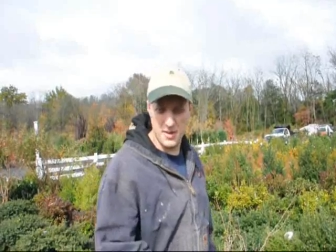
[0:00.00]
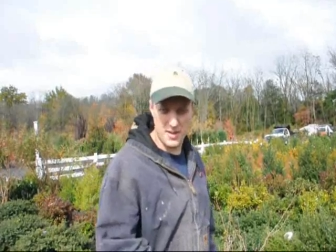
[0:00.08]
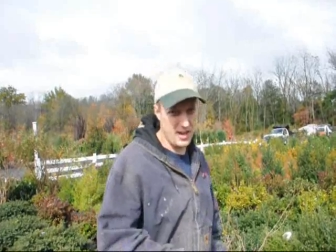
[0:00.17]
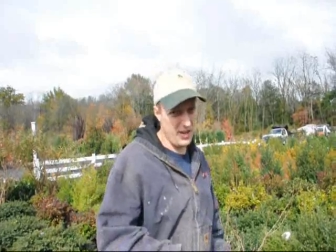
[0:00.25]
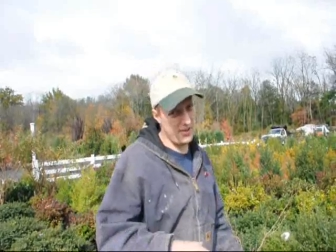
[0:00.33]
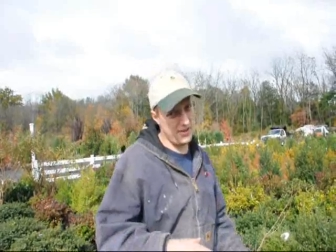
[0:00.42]
but
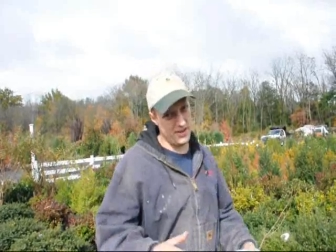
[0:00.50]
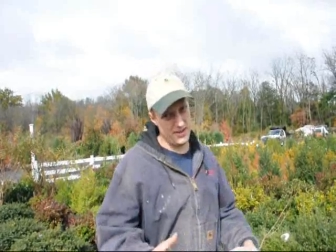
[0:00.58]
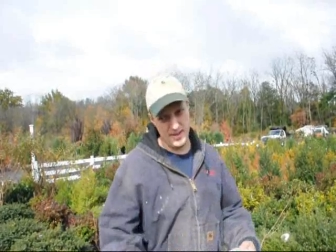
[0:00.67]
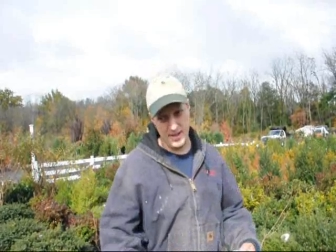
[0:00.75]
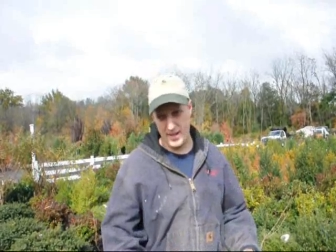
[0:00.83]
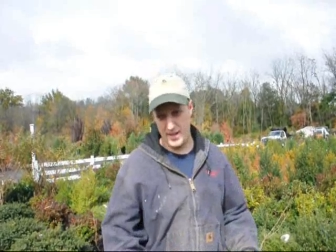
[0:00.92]

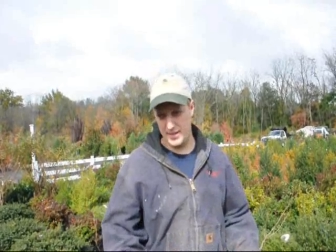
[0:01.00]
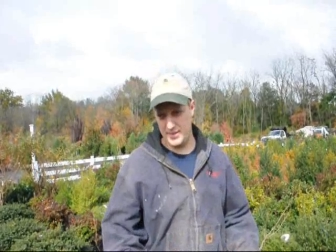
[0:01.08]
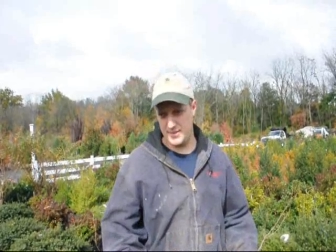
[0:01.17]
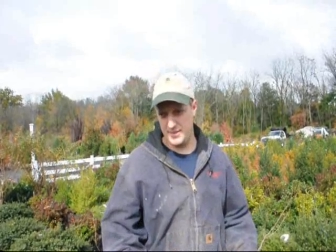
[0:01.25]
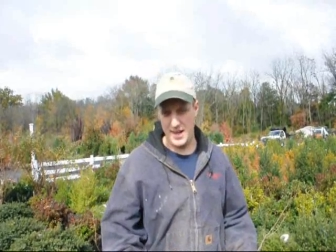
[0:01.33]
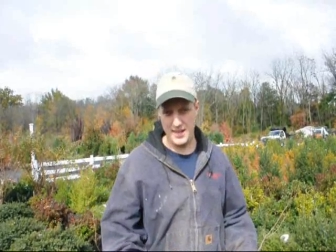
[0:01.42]
color is
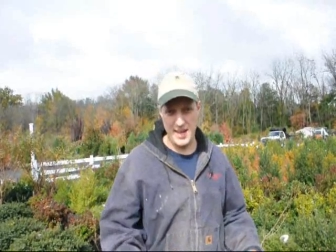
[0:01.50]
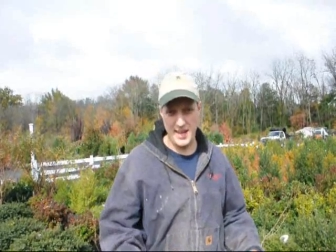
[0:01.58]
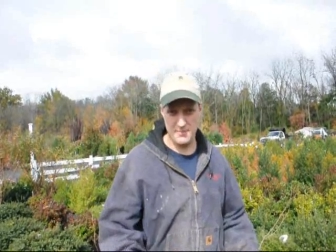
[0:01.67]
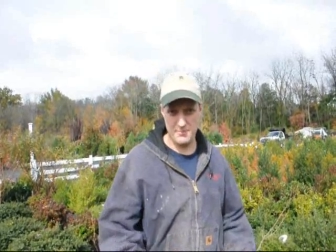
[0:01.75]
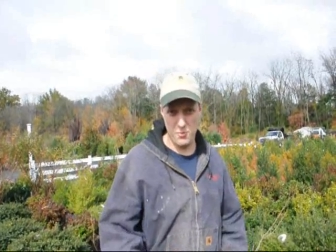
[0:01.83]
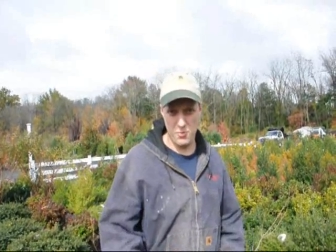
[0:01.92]
not
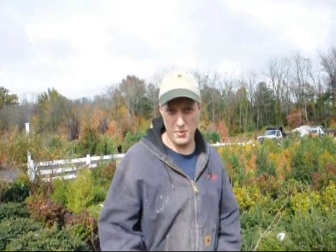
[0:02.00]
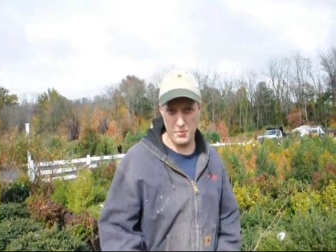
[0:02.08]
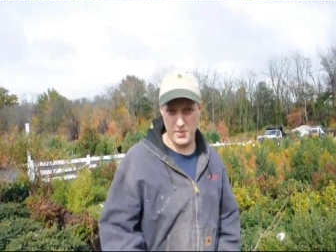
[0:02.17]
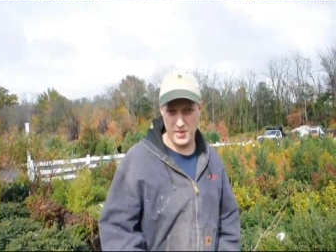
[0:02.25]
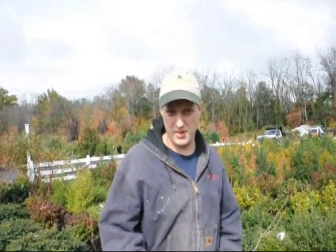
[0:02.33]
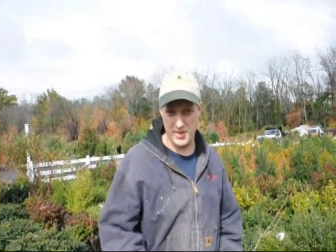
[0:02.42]
that
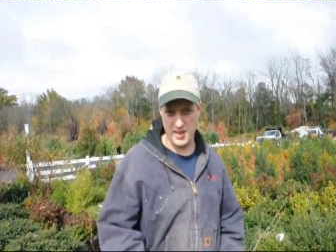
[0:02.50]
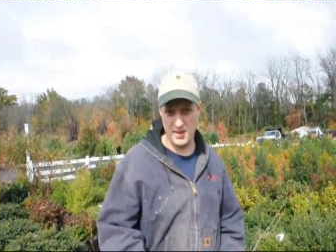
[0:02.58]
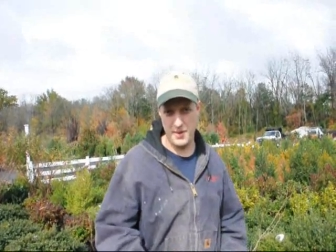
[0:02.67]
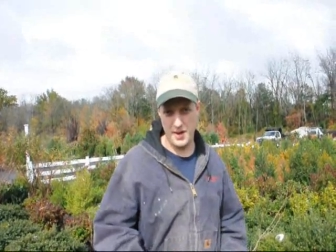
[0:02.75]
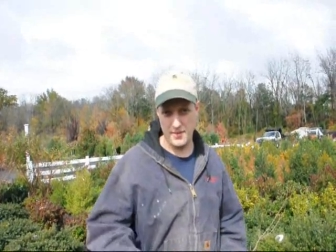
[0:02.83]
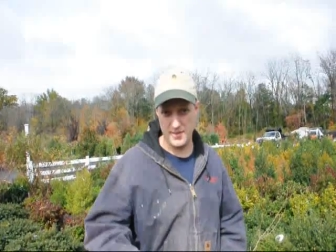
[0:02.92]
important when you're thinking
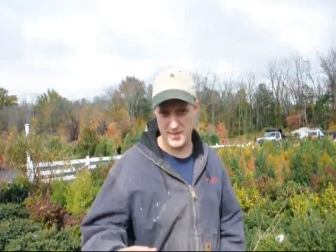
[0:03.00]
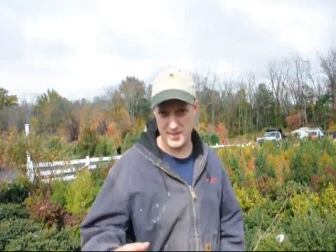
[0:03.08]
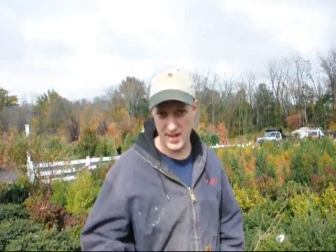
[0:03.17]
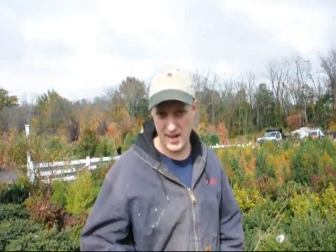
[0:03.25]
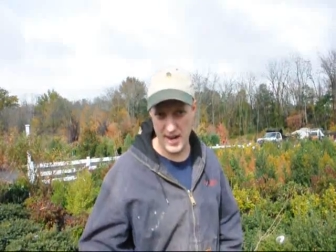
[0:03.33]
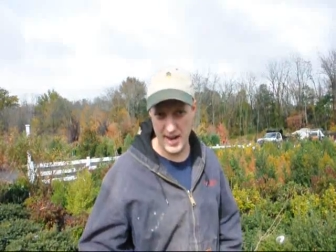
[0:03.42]
about the
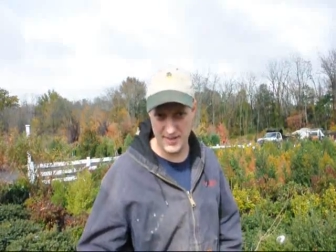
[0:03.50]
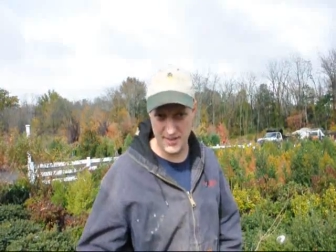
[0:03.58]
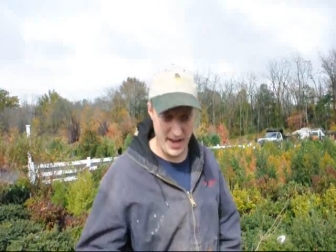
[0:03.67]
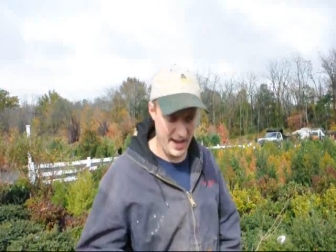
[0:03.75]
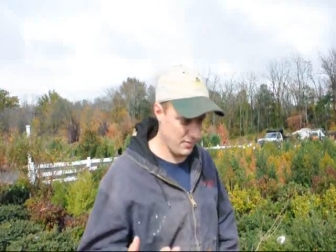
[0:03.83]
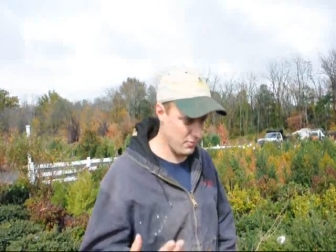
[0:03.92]
size
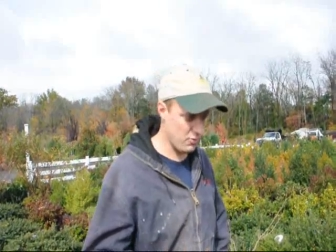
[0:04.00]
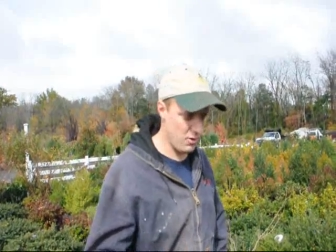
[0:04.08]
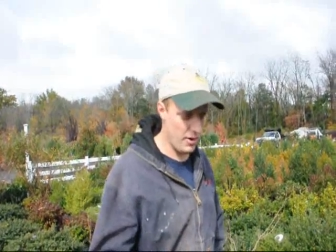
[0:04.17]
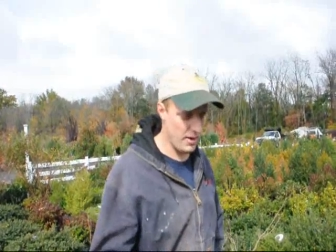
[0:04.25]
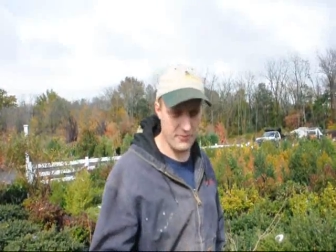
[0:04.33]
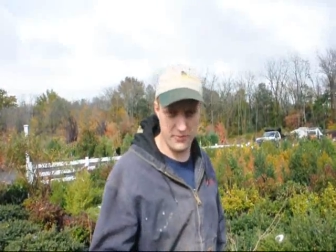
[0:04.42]
and
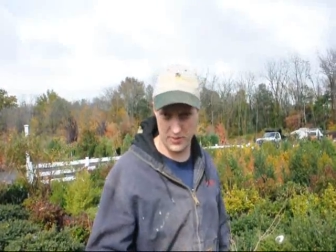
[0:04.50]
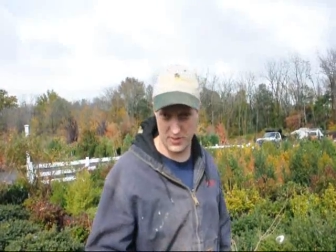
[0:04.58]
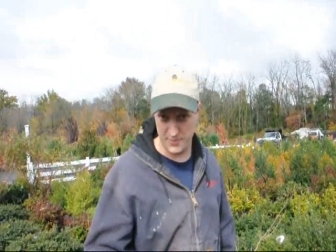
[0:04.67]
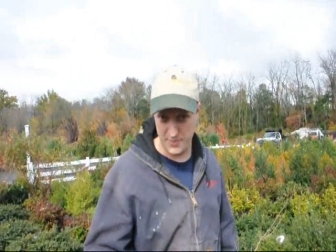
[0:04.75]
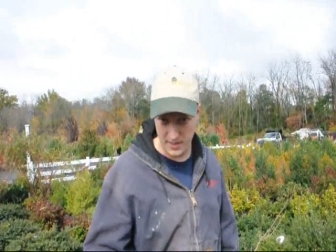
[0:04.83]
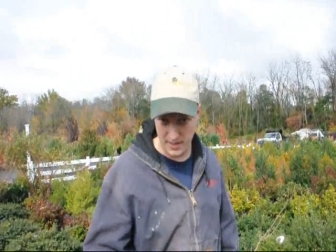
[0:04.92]
growing for
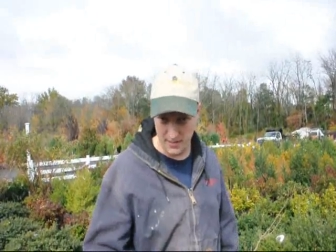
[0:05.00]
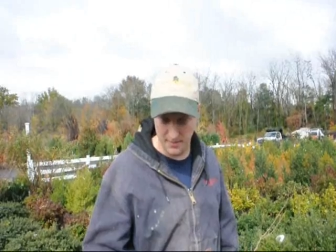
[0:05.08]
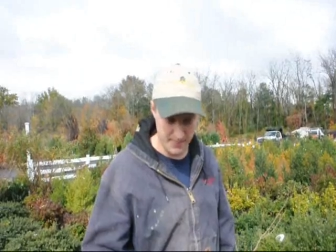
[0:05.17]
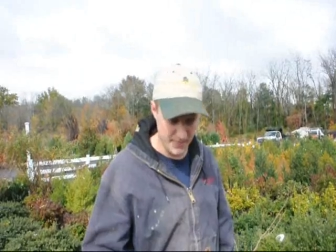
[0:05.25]
speed.